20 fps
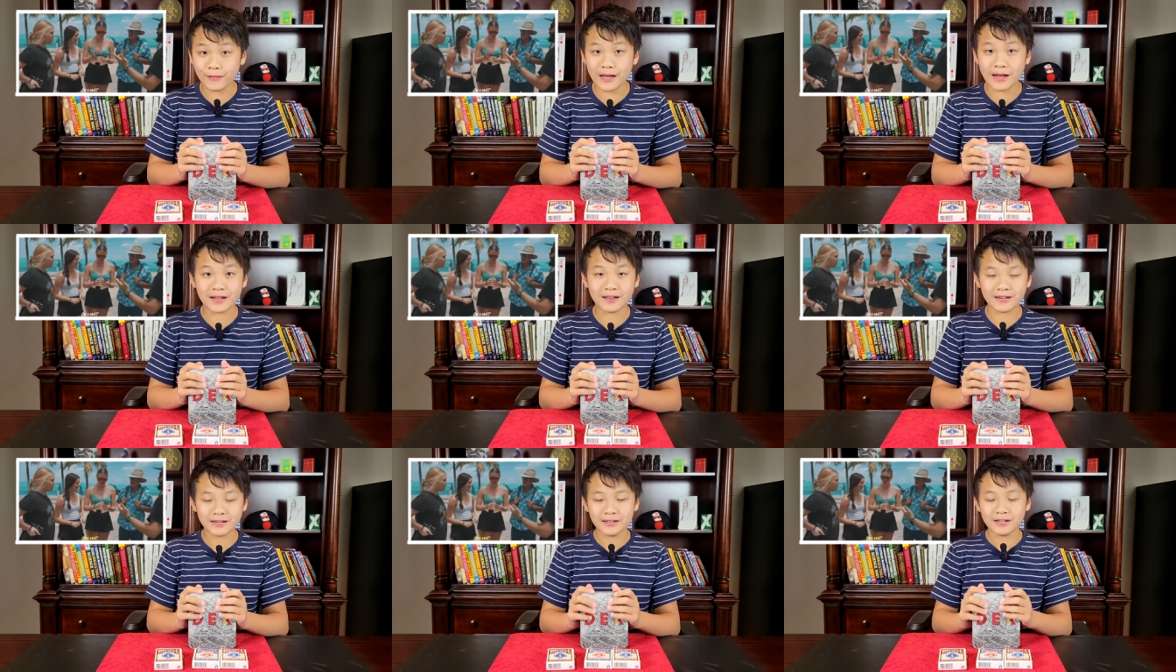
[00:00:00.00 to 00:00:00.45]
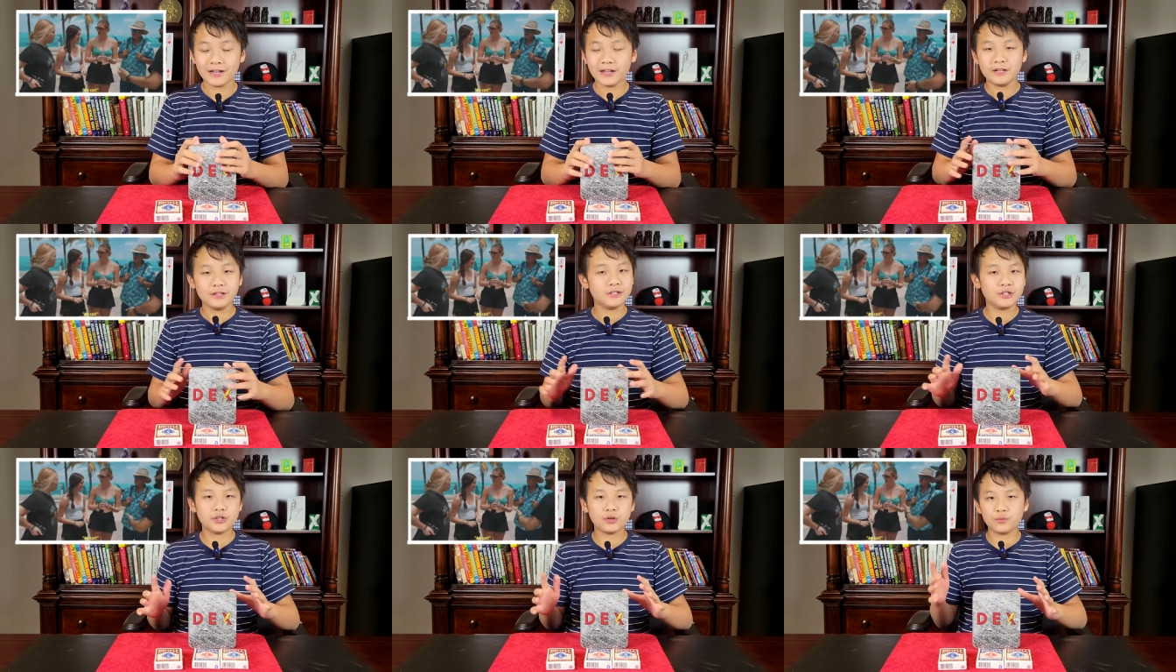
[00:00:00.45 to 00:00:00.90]
that.
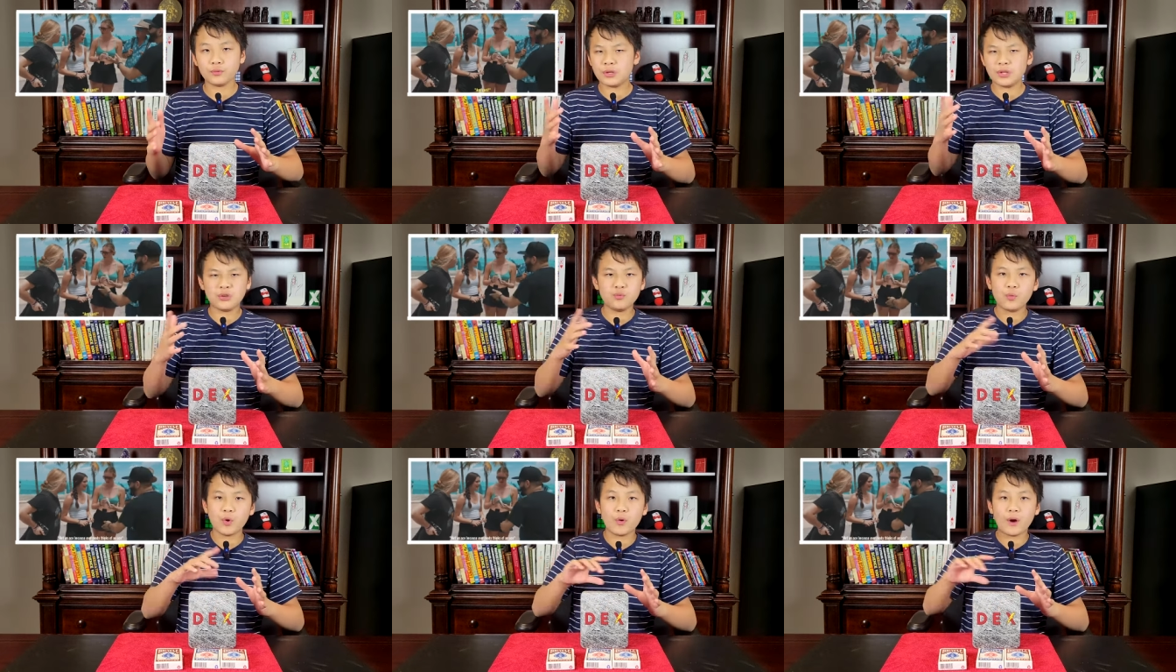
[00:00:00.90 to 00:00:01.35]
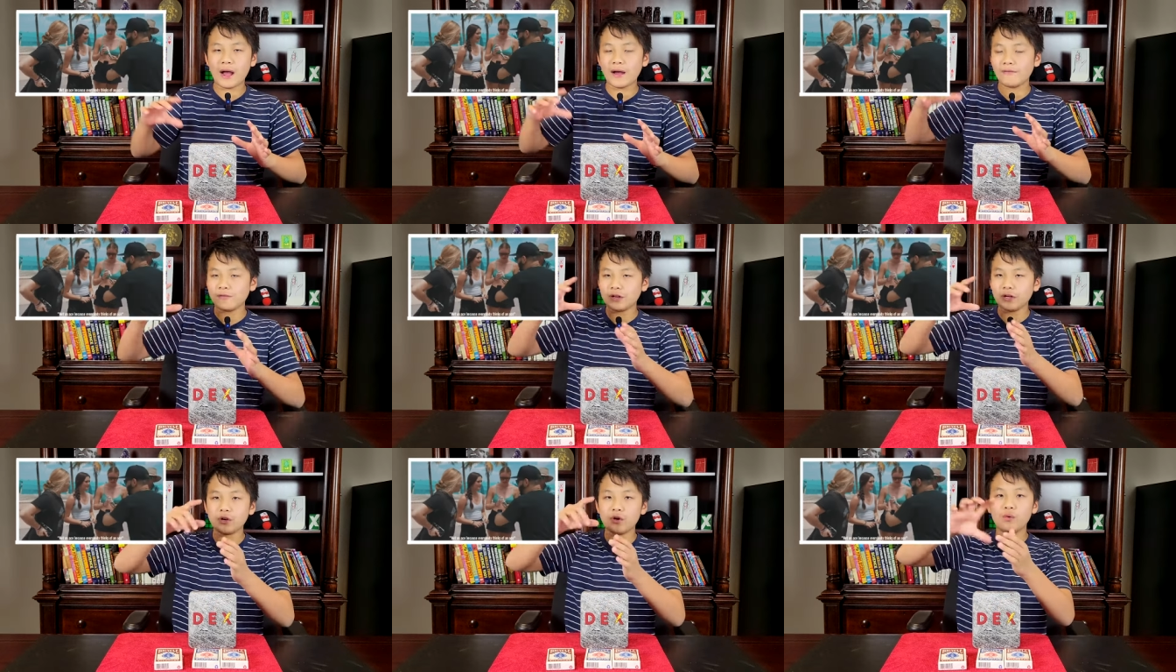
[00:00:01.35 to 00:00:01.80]
So you won't
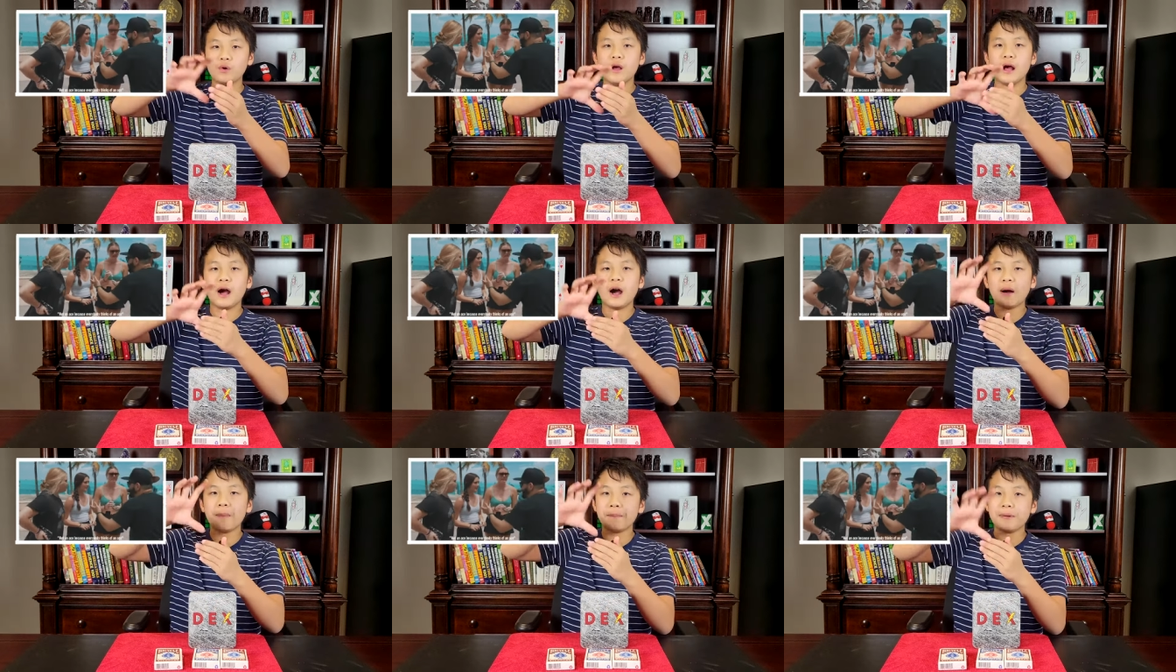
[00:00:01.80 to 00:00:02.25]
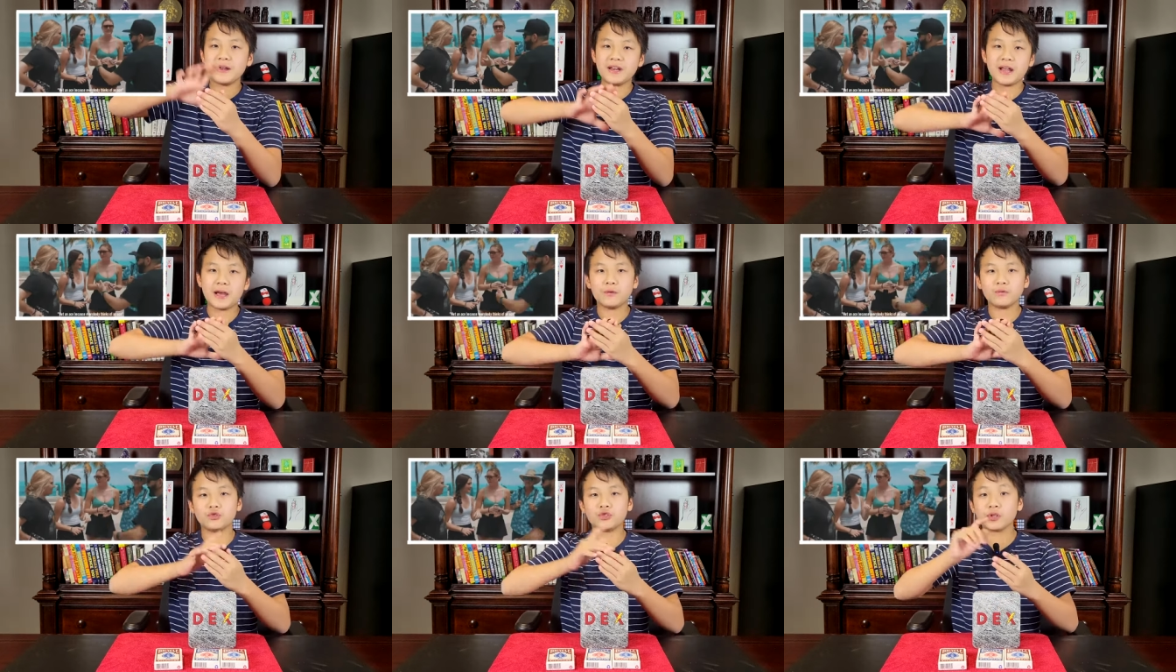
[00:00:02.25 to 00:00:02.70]
have to go up and
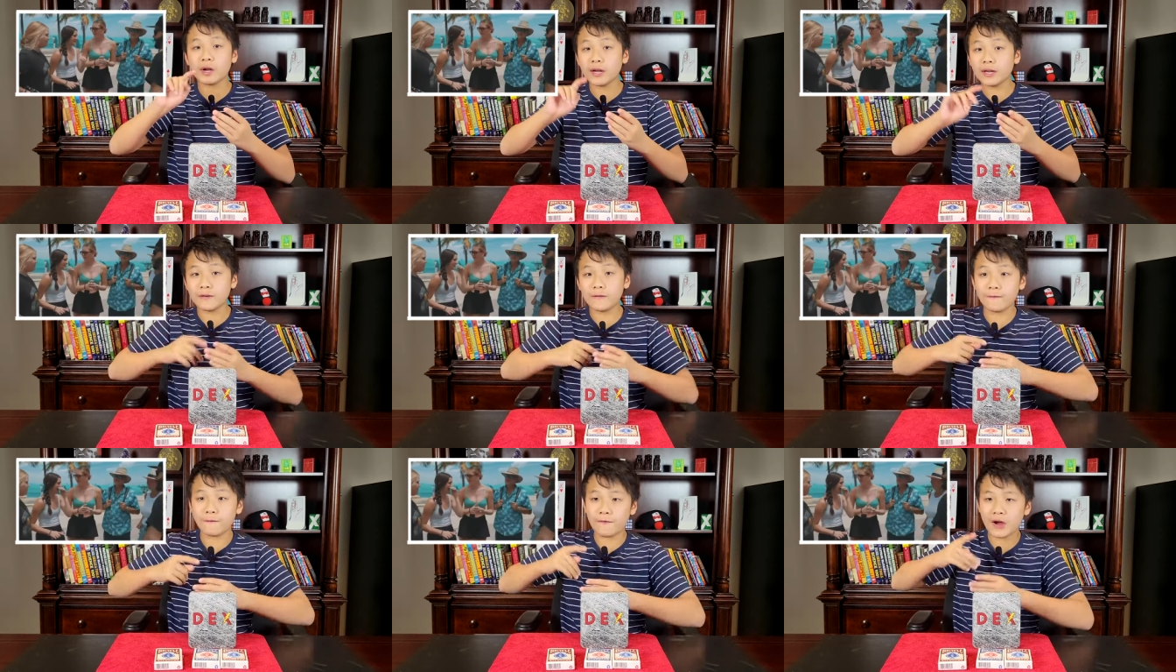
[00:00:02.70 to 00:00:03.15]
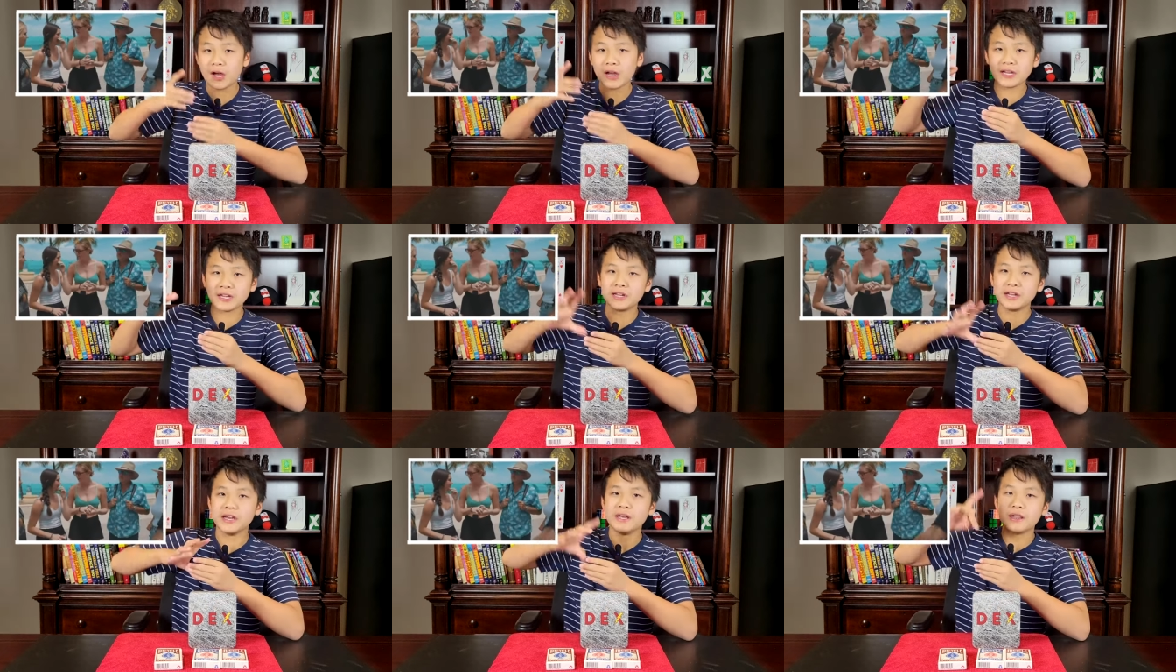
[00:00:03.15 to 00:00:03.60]
down trying to
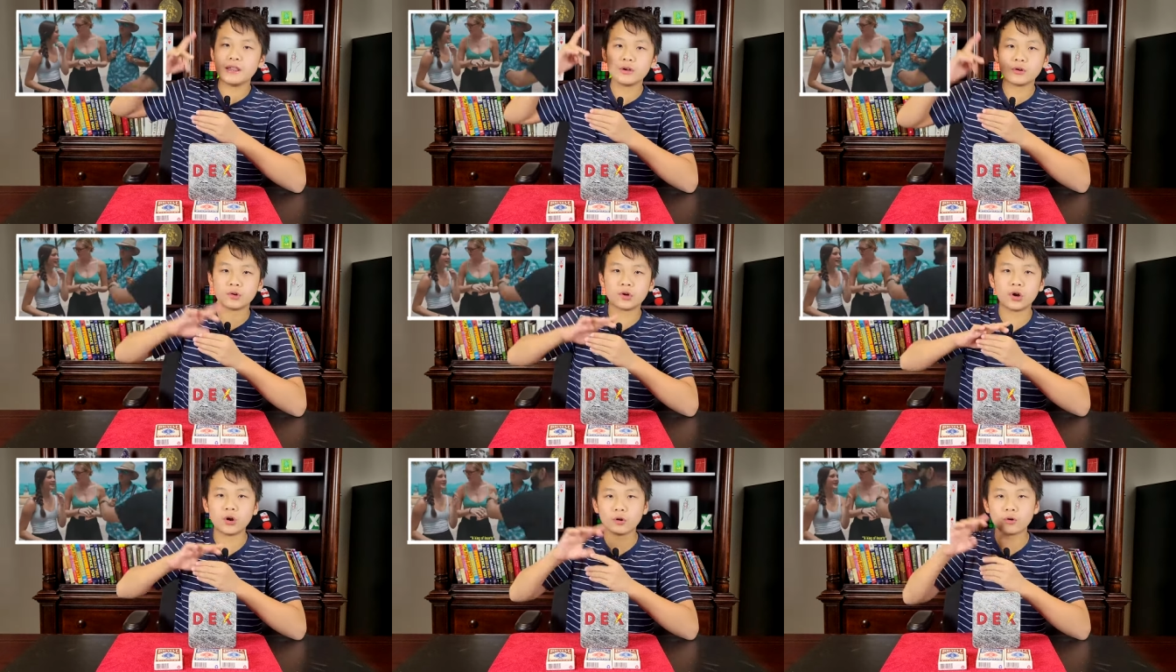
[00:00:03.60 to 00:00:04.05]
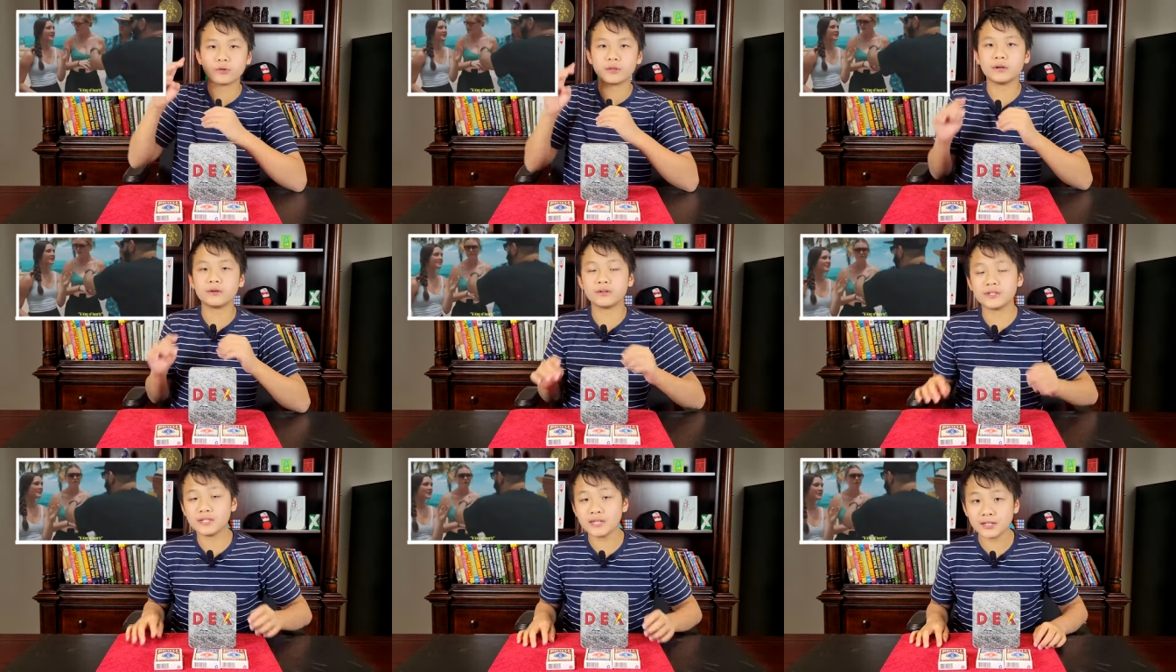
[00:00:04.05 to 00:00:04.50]
find their card or
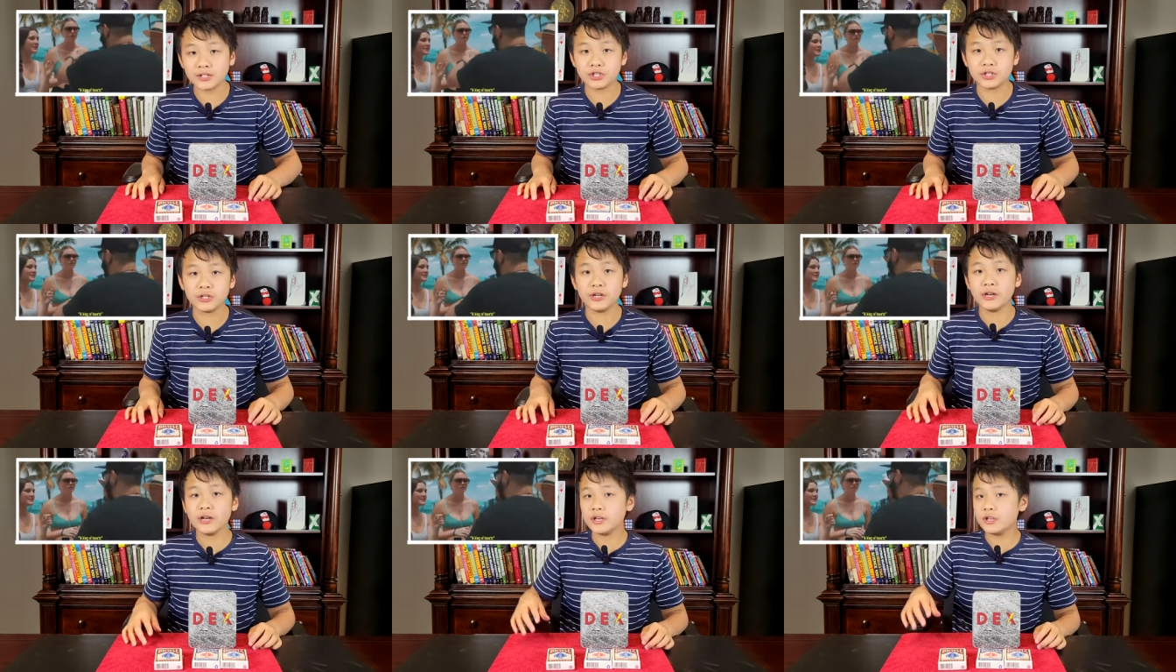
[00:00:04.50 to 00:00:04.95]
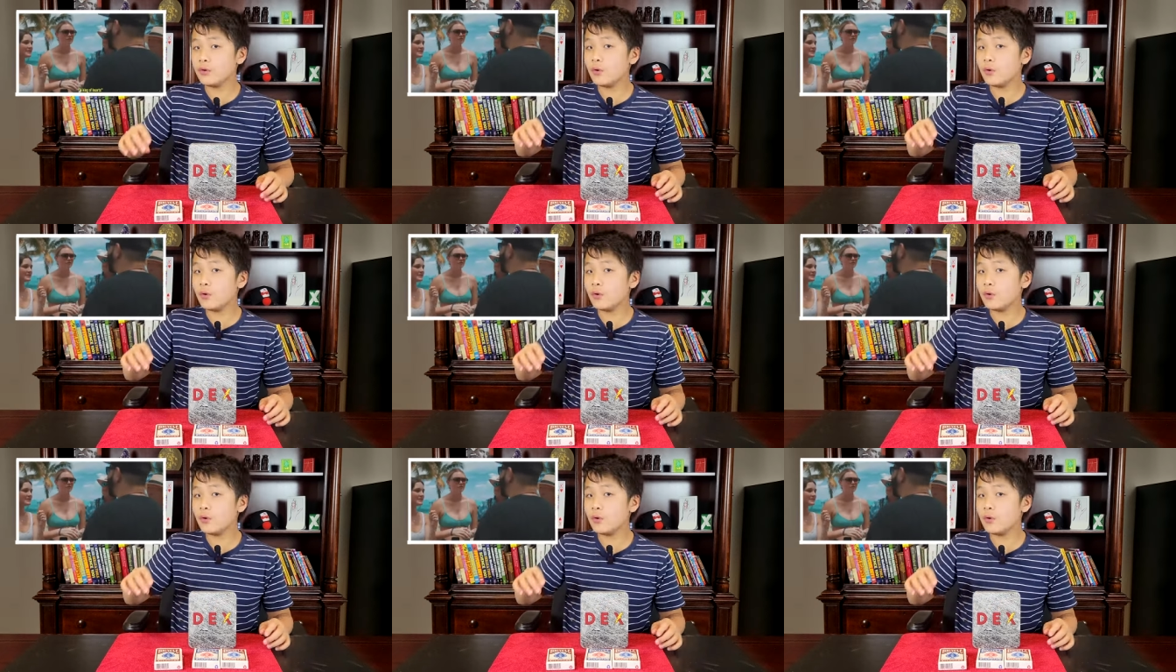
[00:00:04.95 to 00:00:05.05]
their section.